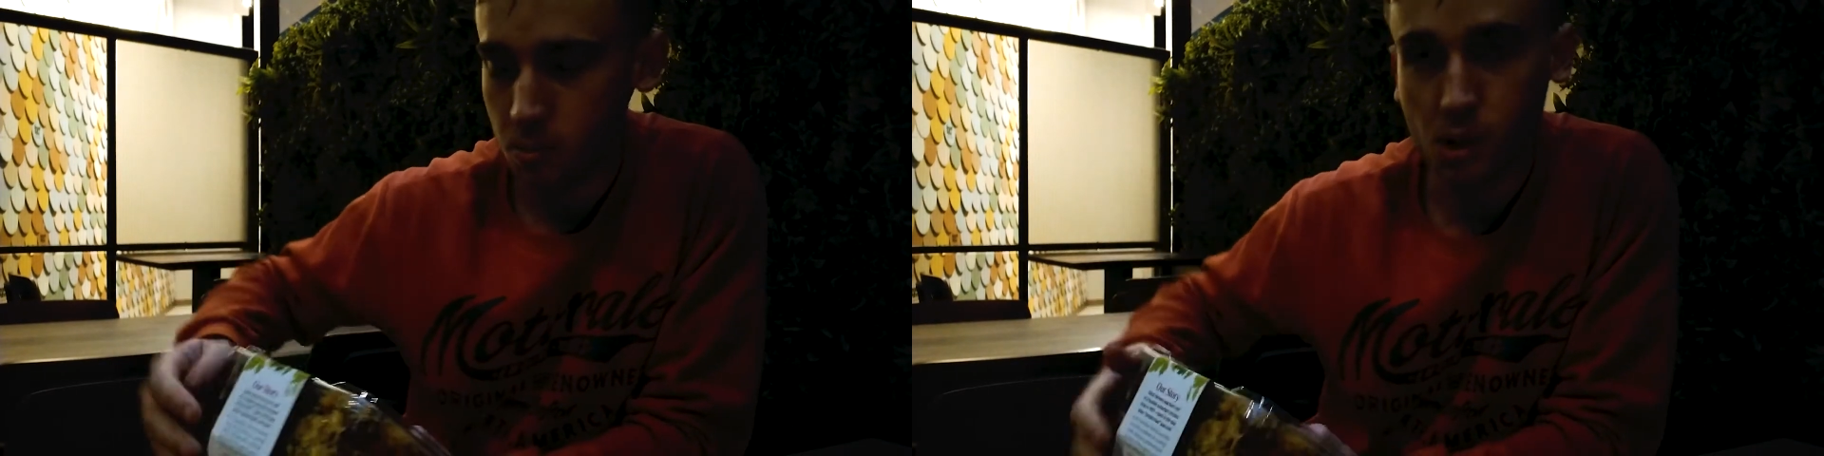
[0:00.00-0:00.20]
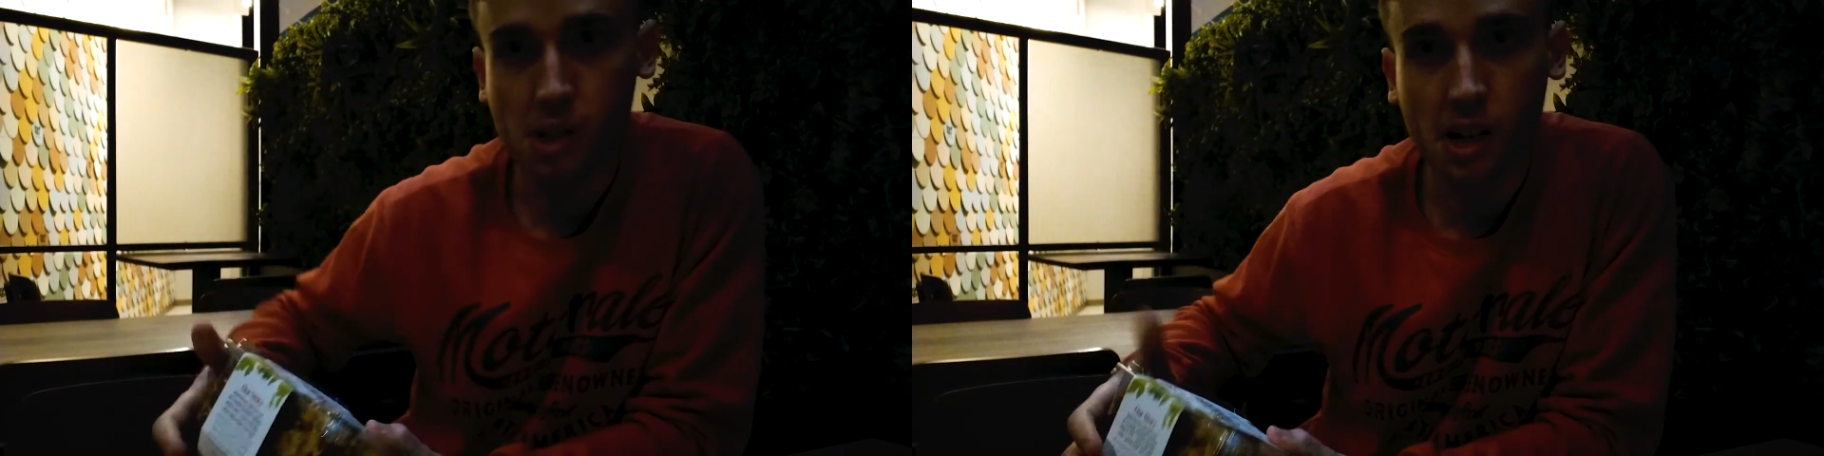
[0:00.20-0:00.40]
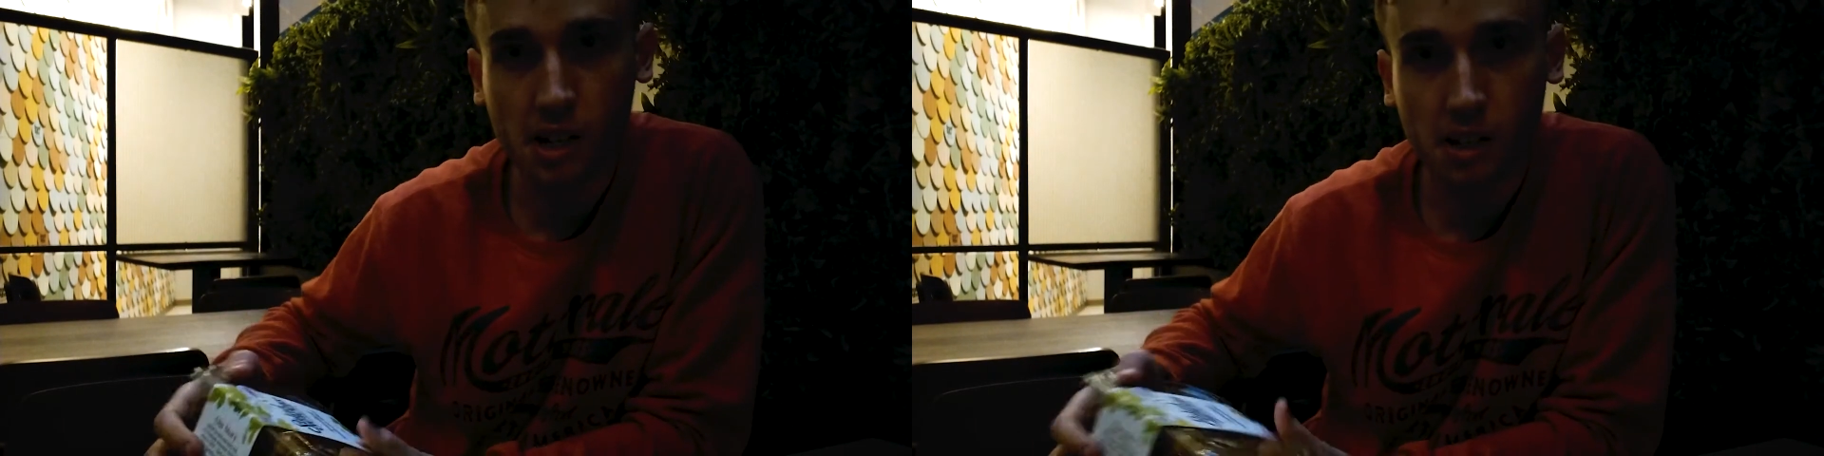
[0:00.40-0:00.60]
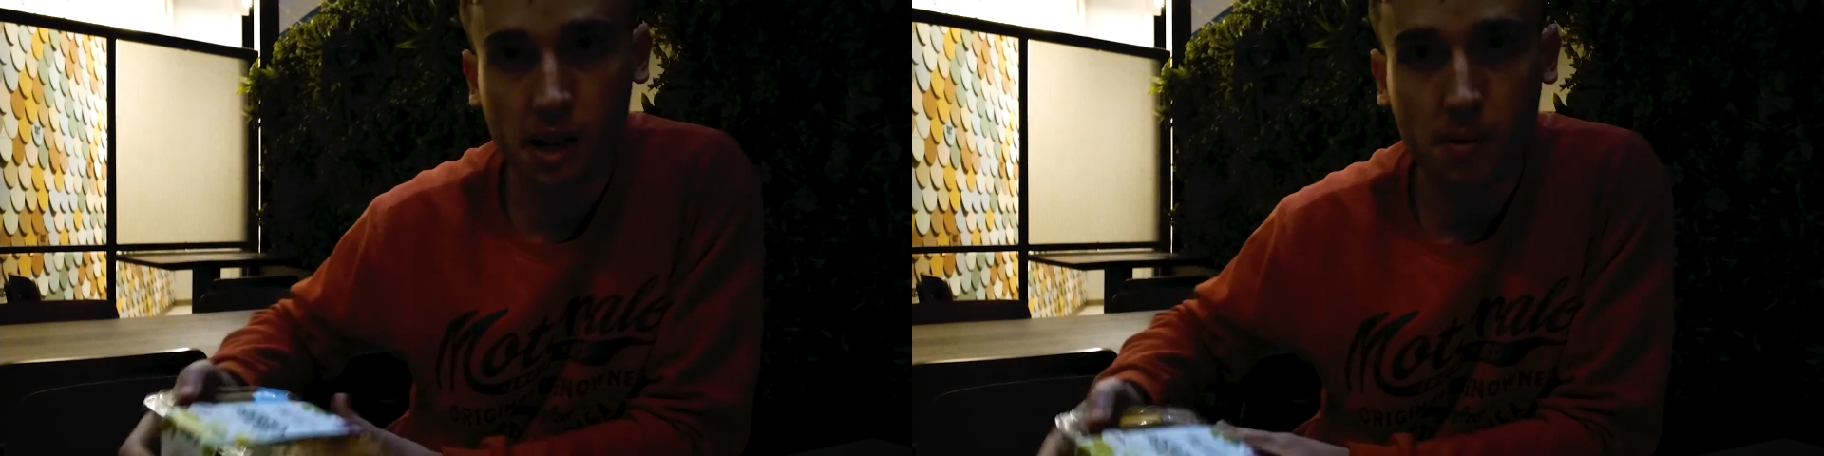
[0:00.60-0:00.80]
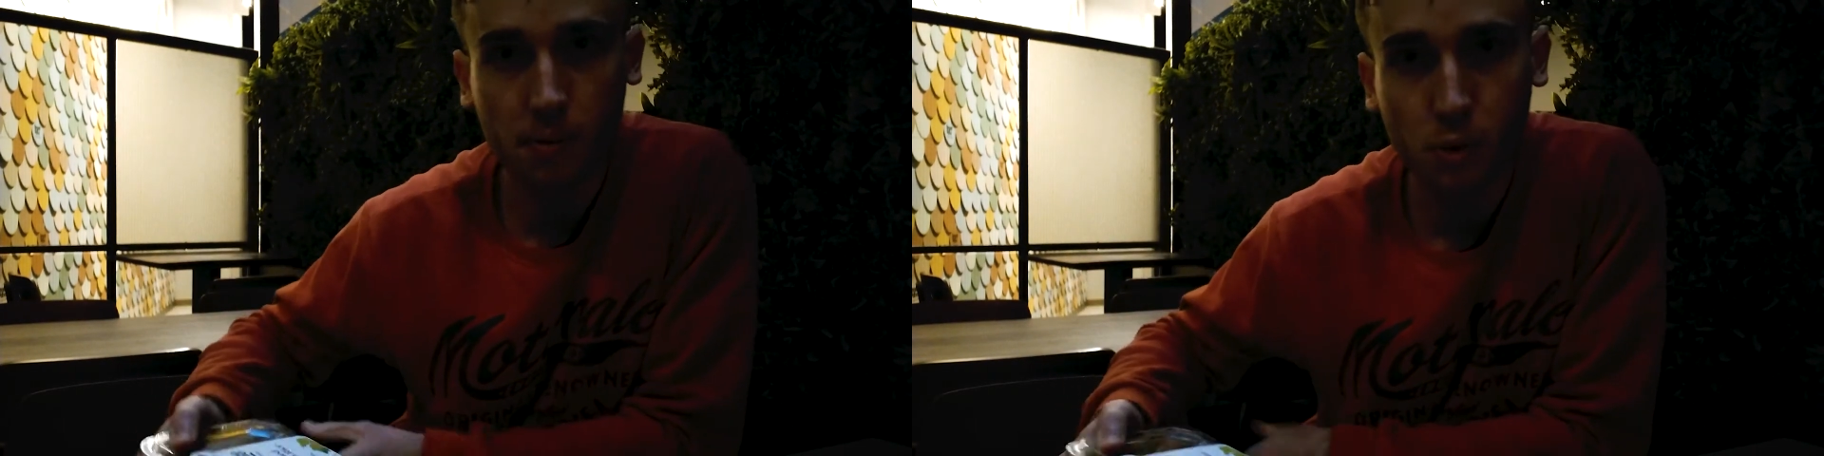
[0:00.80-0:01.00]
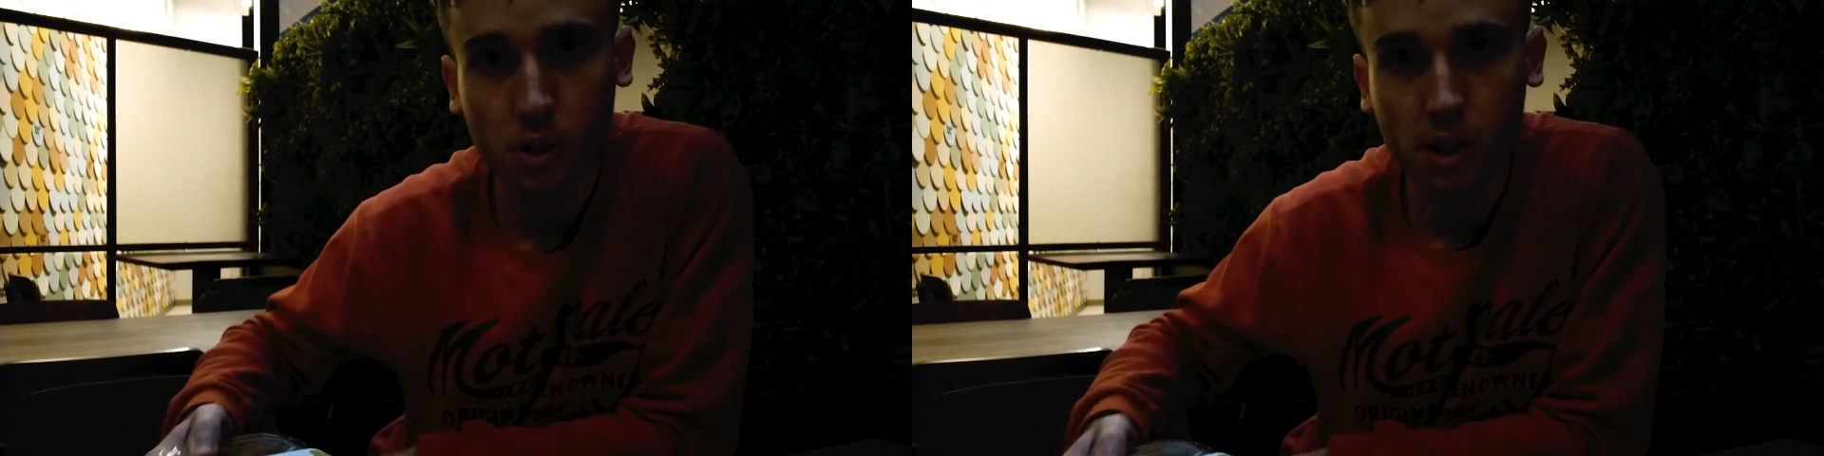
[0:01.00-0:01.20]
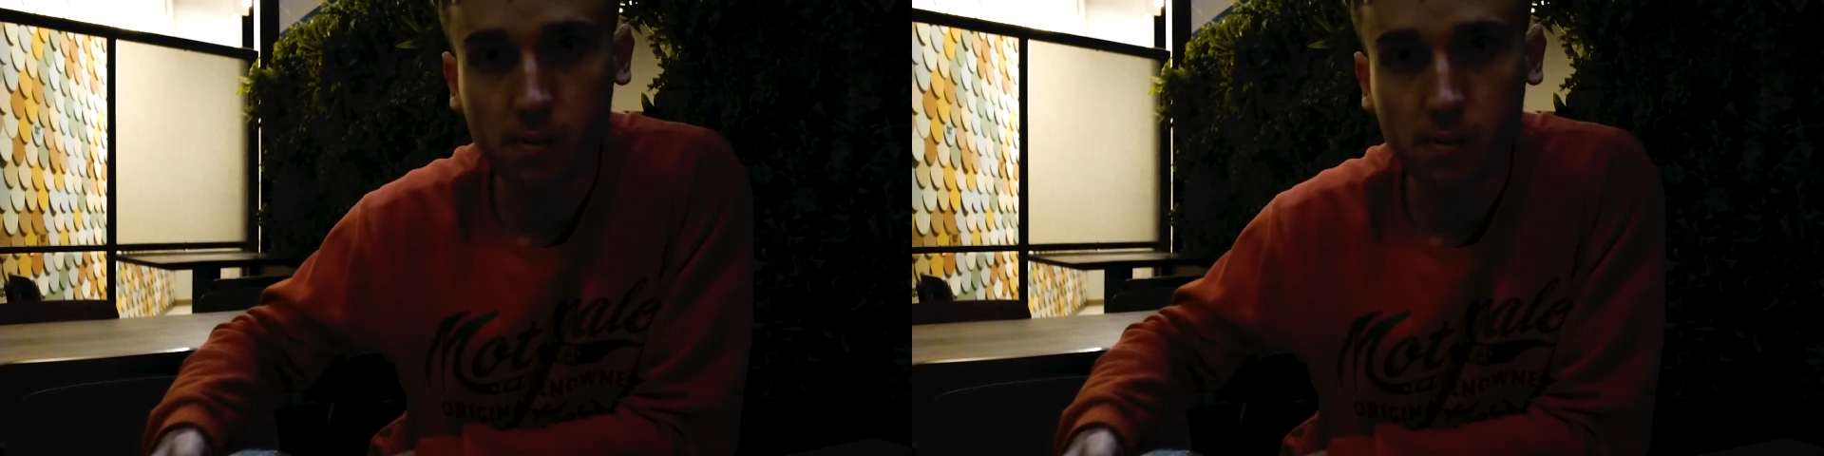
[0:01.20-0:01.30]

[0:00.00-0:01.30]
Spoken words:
because I have a few